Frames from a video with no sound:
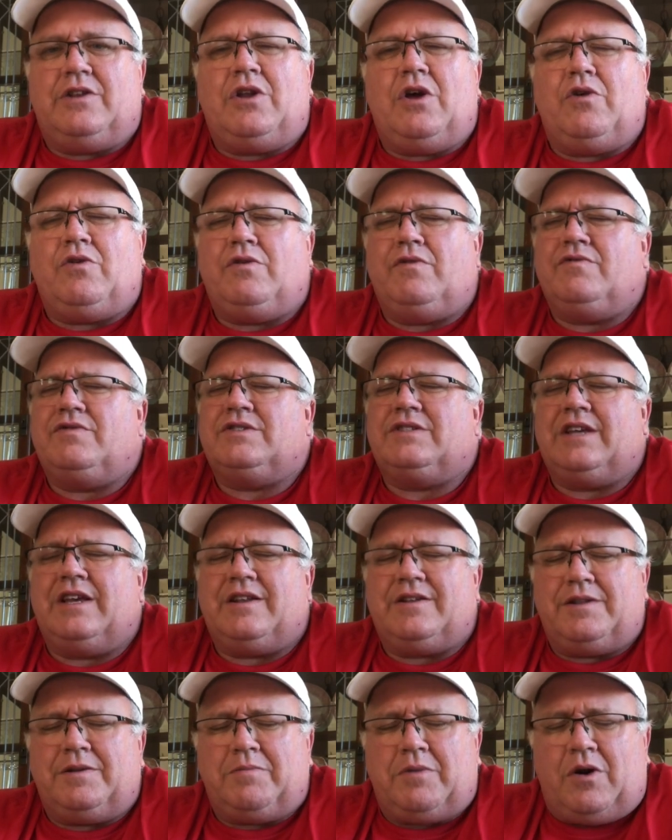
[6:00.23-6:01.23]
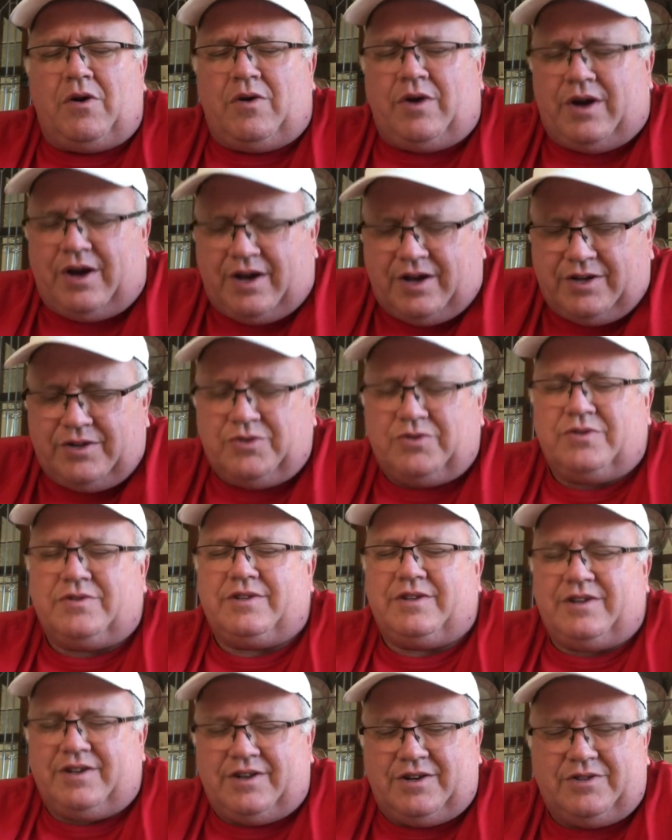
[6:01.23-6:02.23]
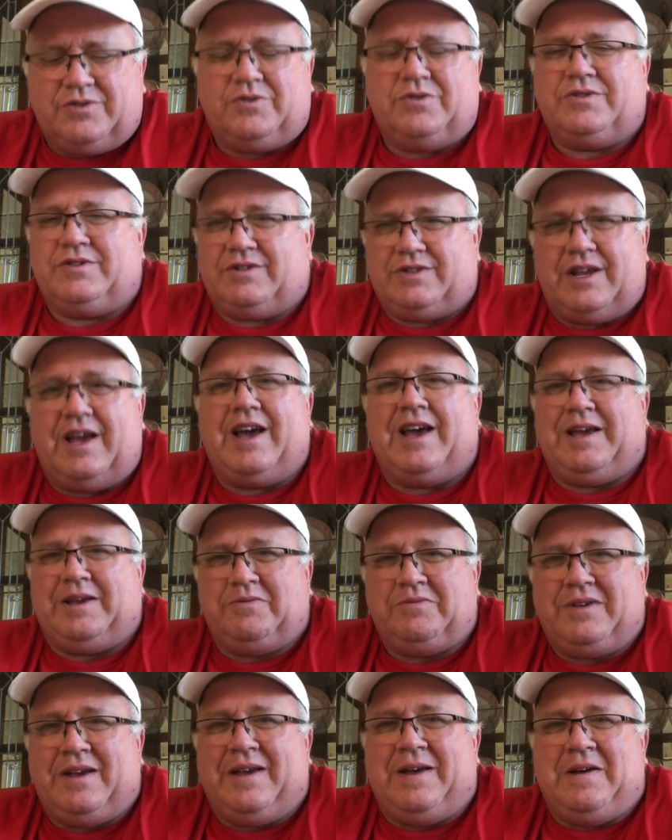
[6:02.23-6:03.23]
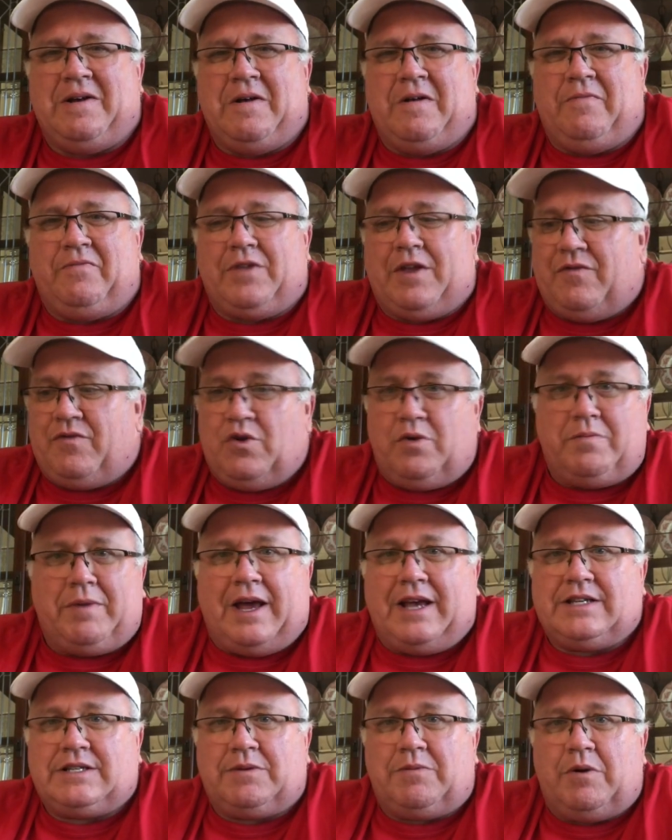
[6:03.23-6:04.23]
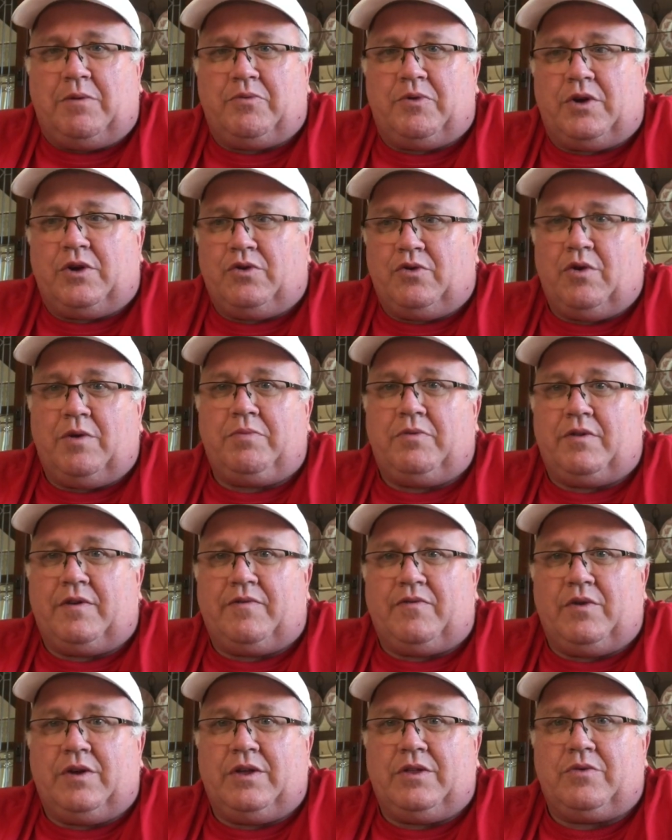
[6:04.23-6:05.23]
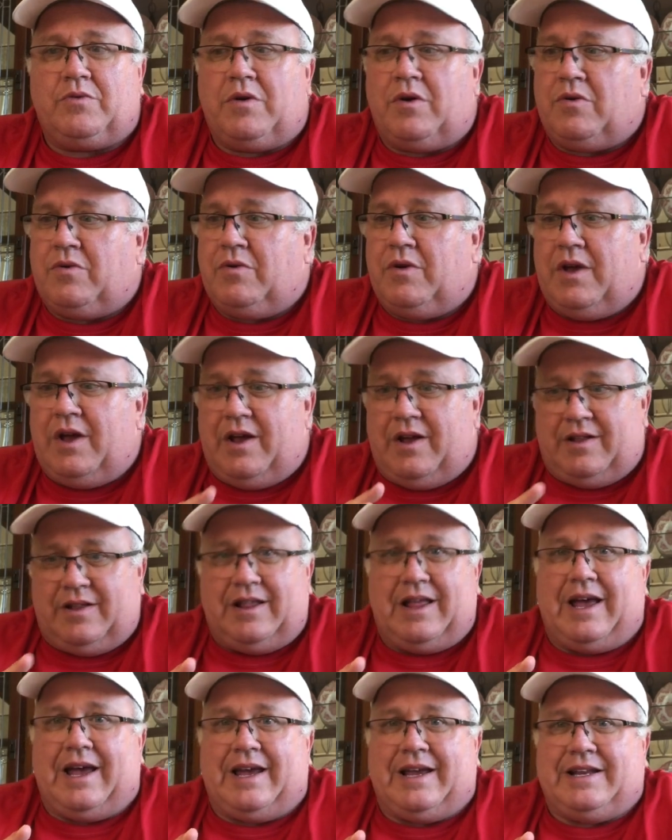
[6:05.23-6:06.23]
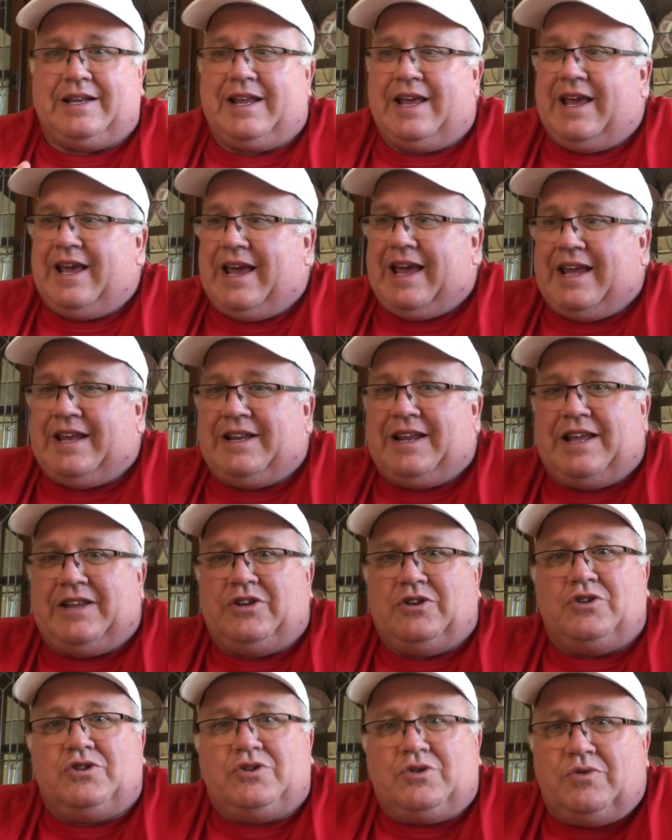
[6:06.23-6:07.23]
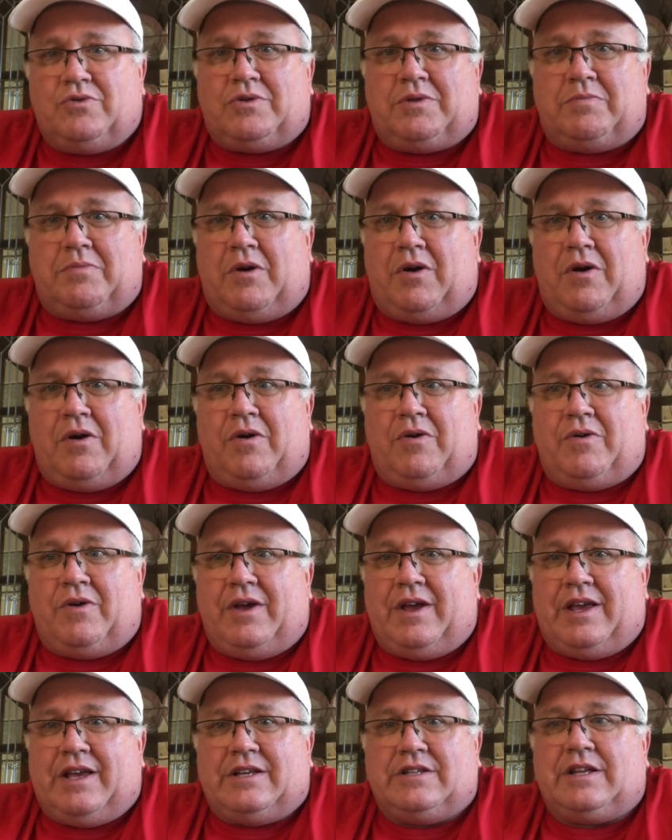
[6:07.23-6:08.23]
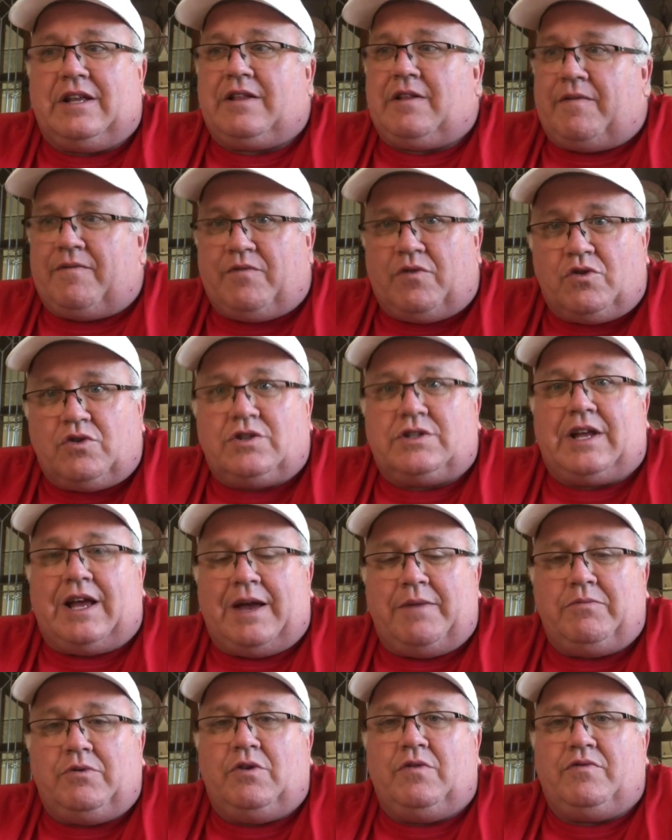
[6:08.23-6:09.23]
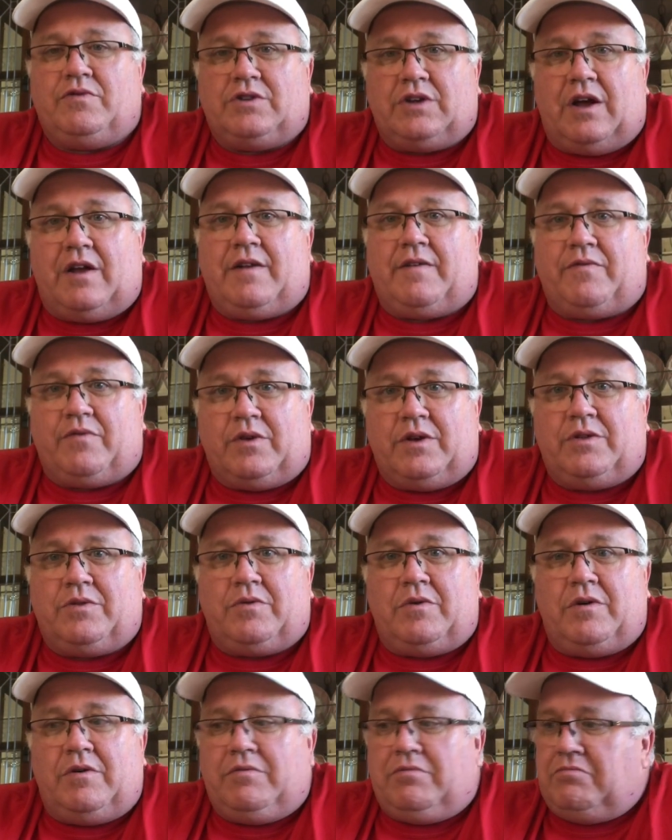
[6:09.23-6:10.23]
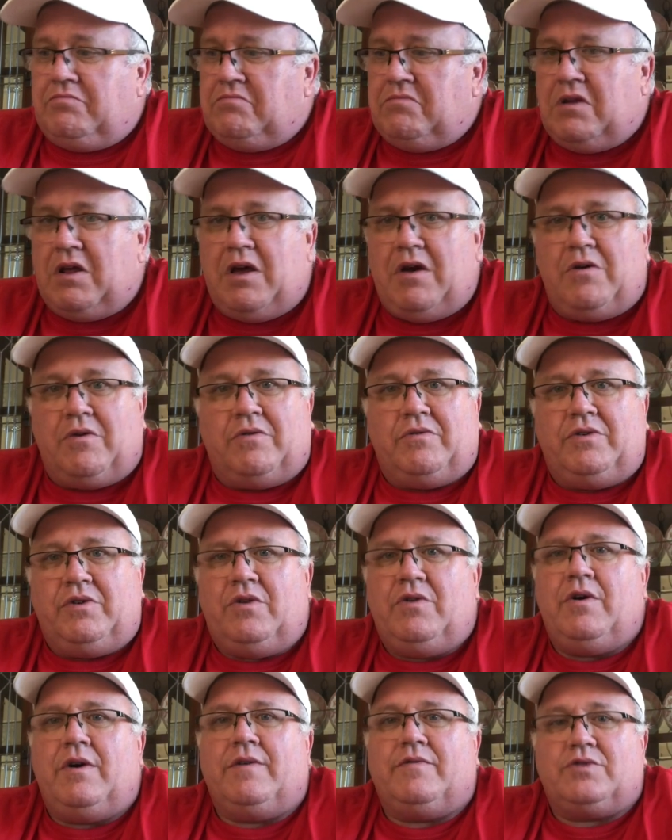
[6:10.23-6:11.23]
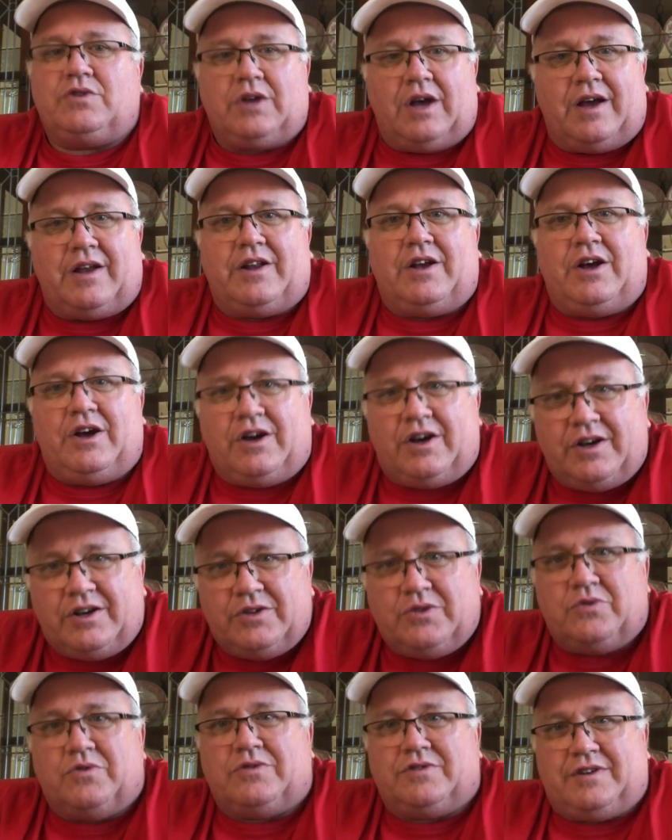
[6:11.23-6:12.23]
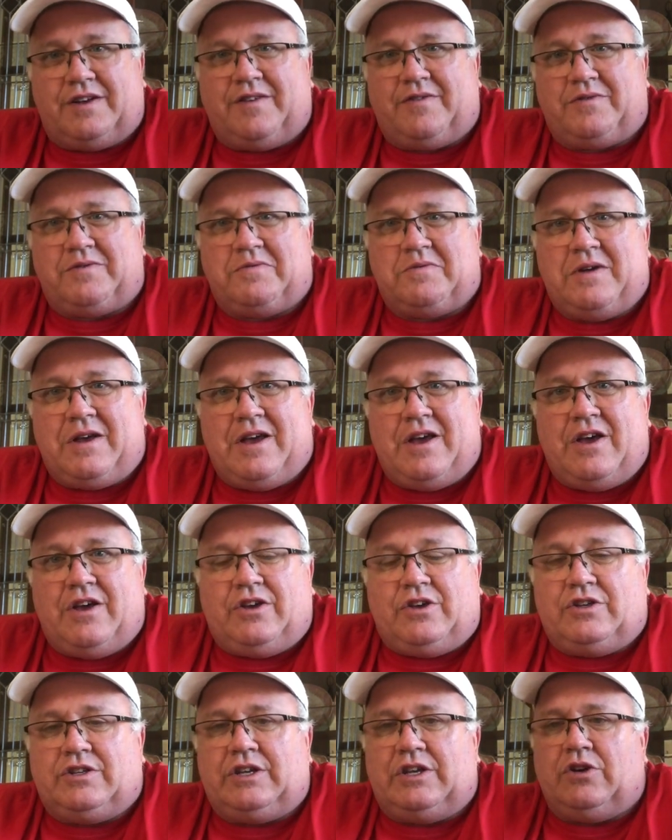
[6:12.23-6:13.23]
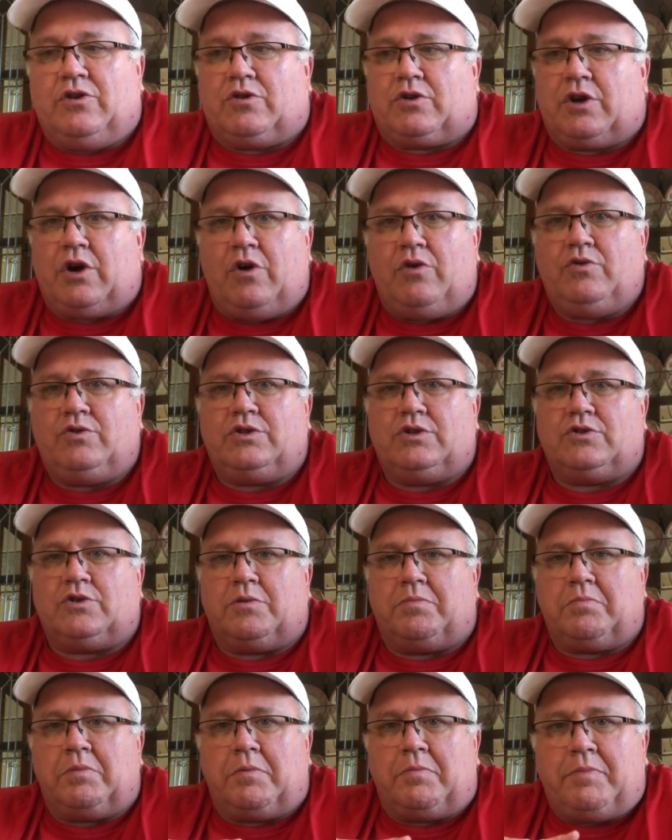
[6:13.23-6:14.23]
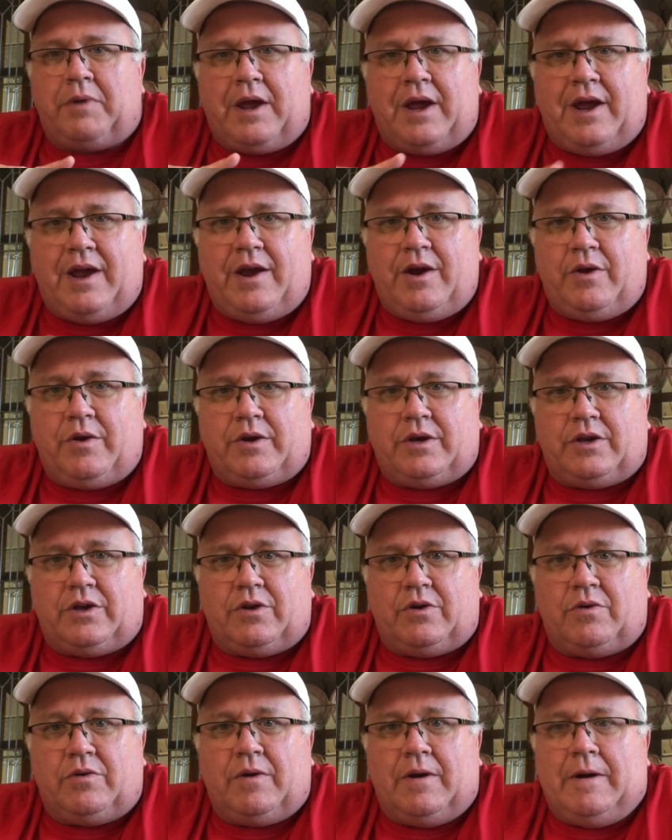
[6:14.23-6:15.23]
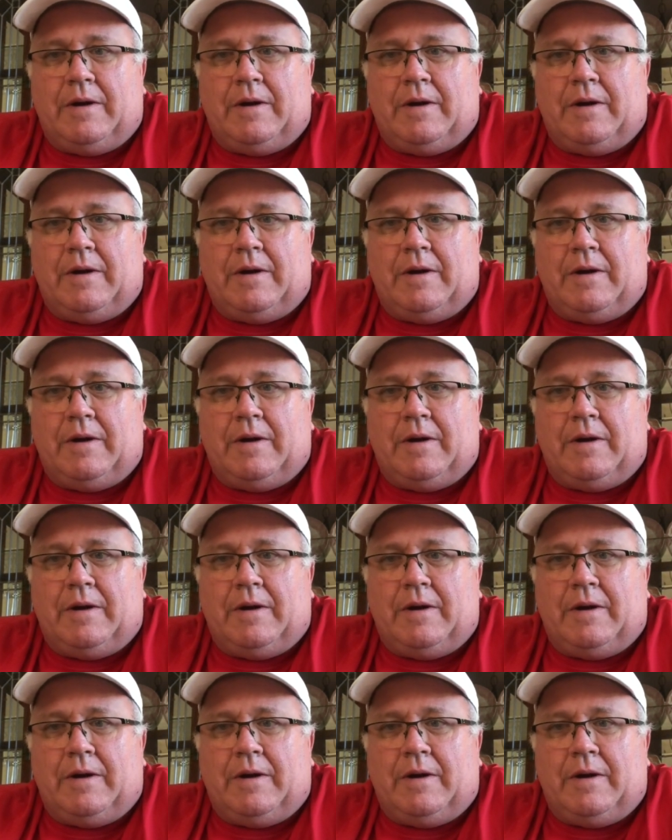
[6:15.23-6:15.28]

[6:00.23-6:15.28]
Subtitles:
No, you've set the ball hundreds and hundreds of times. If you're a basketball player, you're up on the free throw line and you shoot the ball, is that the first time you've shot a free throw? No, you have shot hundreds of them. You see, your coaches are preparing you